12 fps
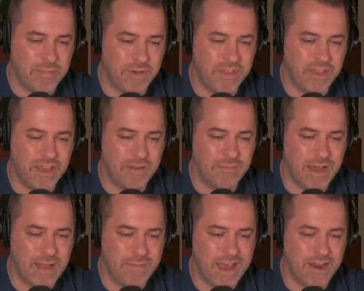But then
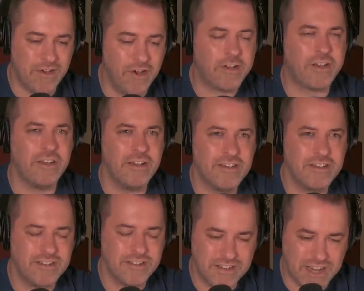my man Hook
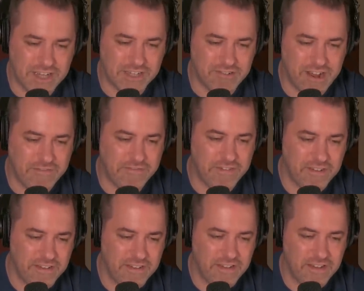takes the ref.
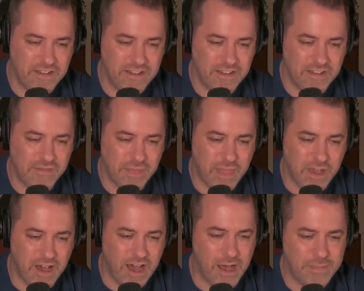
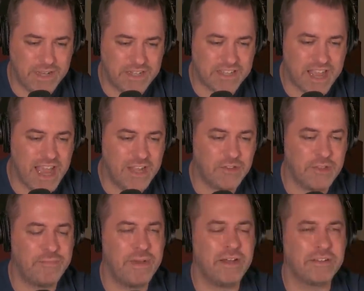Hobbs hits Cage with the
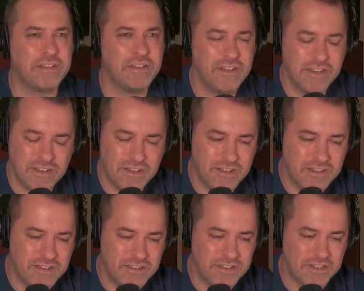belt.
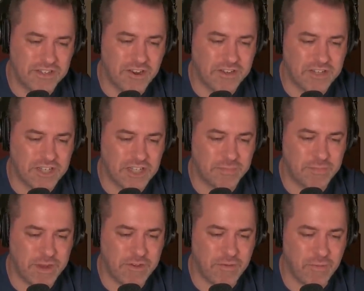Starks hits a
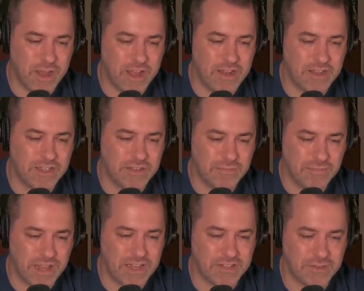spear and wins.
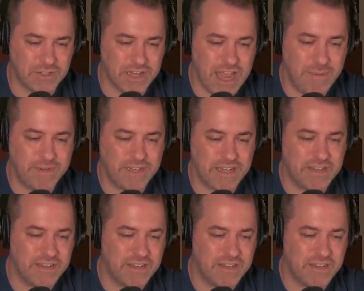Place goes apeshit.